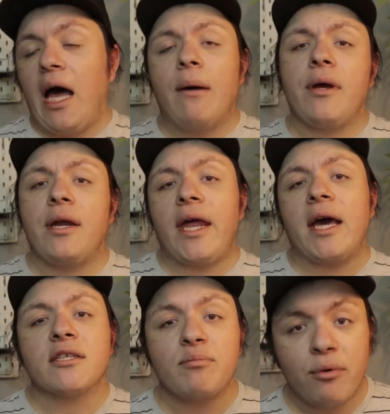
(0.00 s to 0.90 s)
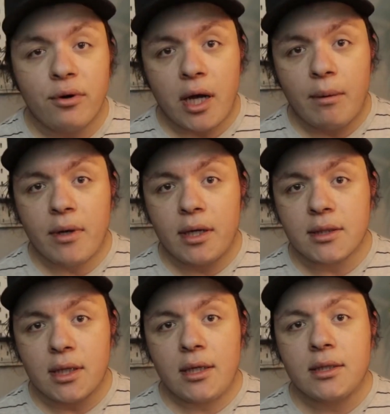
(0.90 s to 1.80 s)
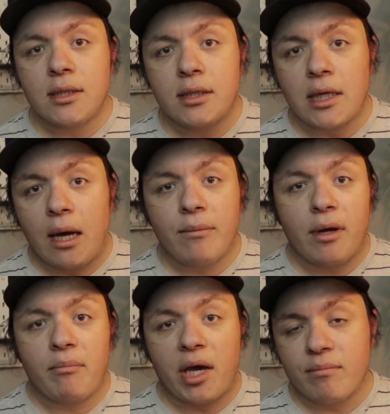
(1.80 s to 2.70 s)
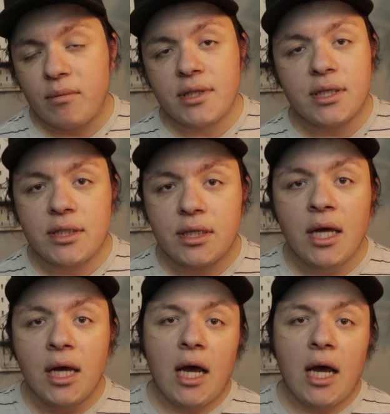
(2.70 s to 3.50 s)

I'm not an expert, I'm not a scientist, I'm not a mathematician.